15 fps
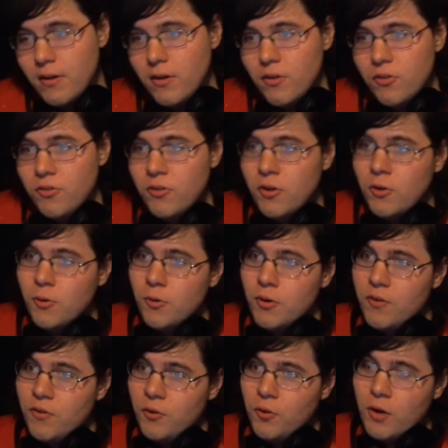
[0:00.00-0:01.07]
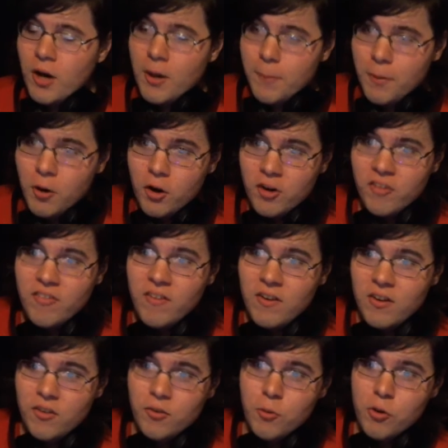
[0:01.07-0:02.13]
So if you are part of the
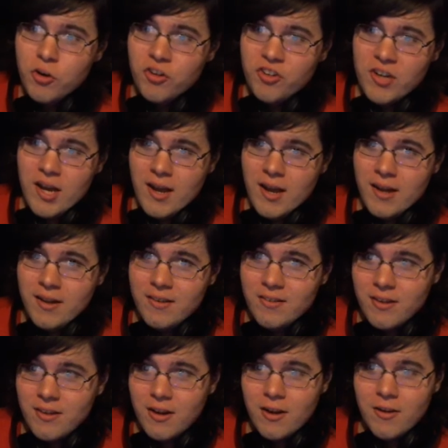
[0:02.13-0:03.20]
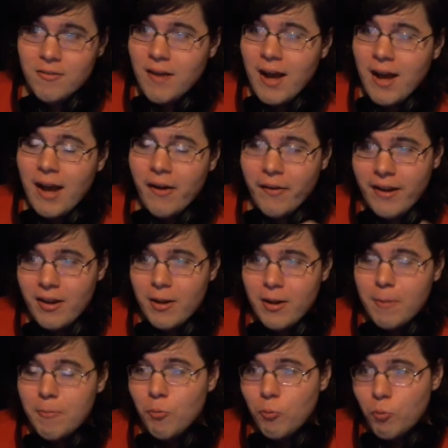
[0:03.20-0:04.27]
Discord chat and stuff, I'll end
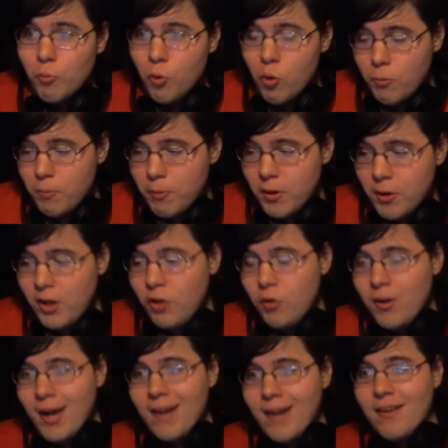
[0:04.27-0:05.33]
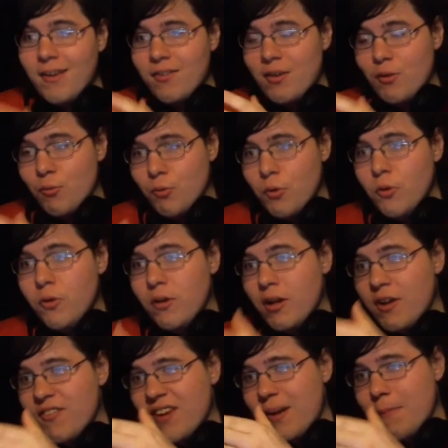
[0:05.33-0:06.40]
up role, putting you guys as a role
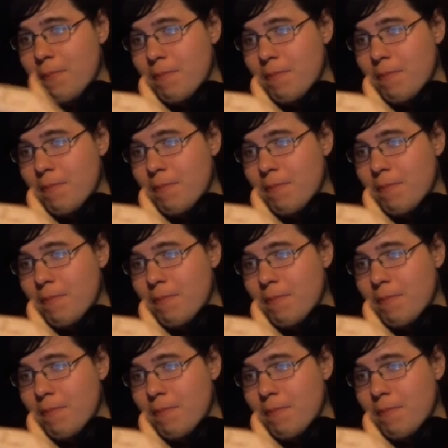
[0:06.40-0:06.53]
of a